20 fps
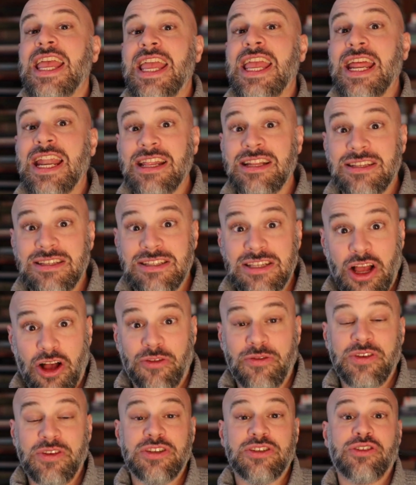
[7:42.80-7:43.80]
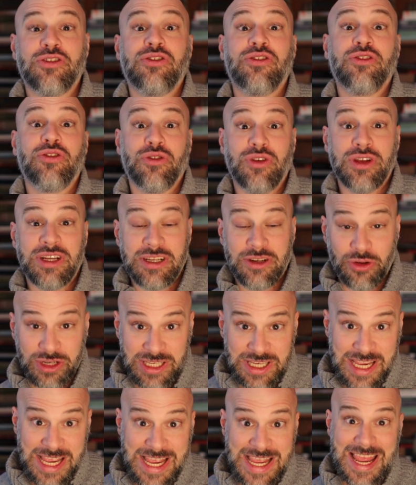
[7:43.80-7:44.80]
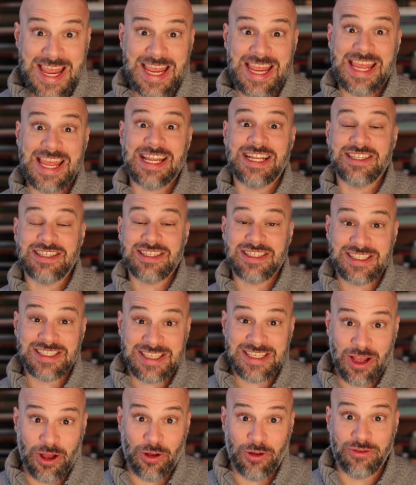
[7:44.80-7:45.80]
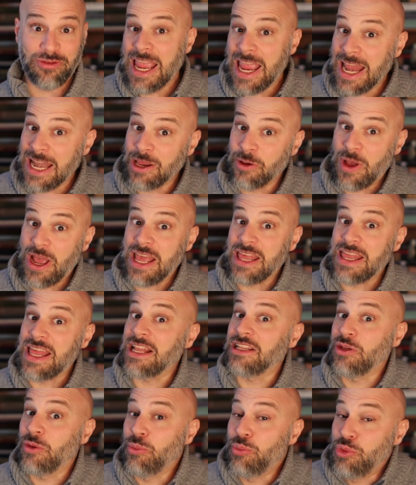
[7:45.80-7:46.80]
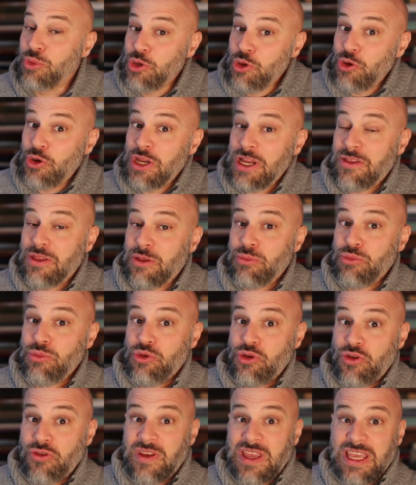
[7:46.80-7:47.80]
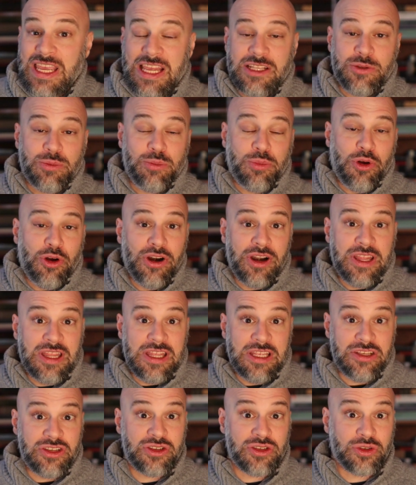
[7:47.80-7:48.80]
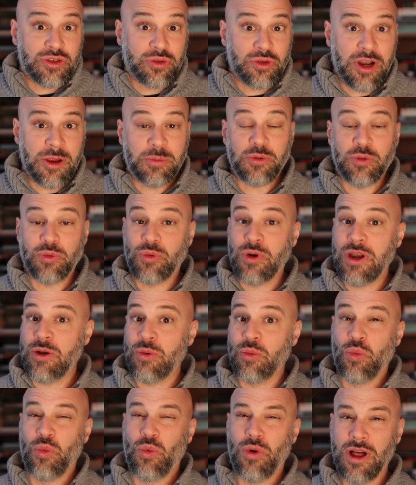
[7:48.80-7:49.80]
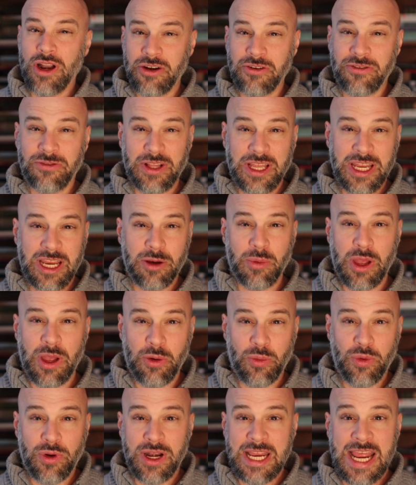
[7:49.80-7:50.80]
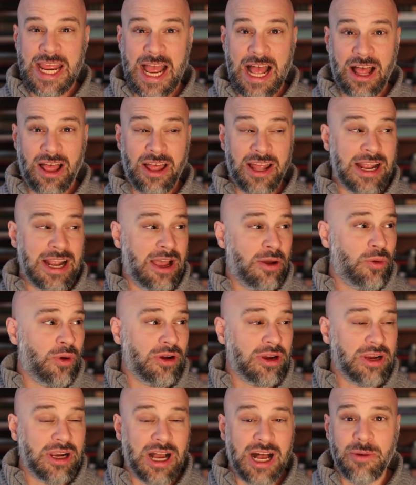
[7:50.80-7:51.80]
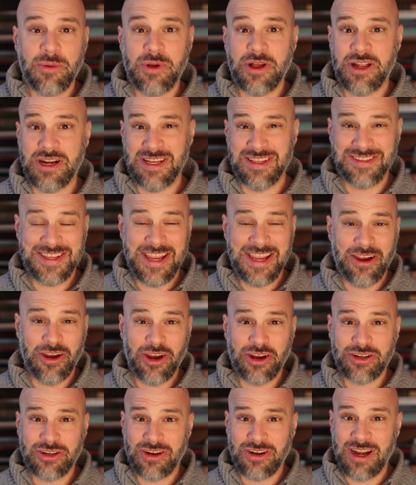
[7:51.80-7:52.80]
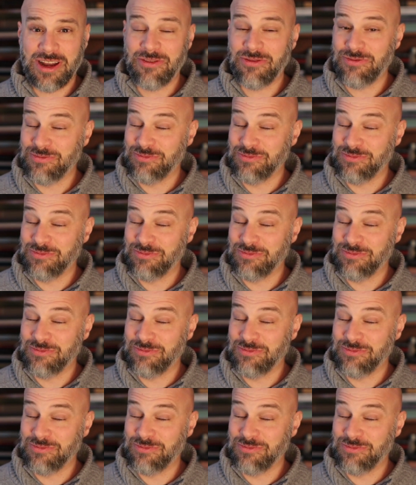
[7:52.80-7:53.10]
it itself is crit critiquing itself. Anyway, that's a beauty of the movie. It's part of the script, written wonderfully here by Woody Allen. I won't comment on his character. I,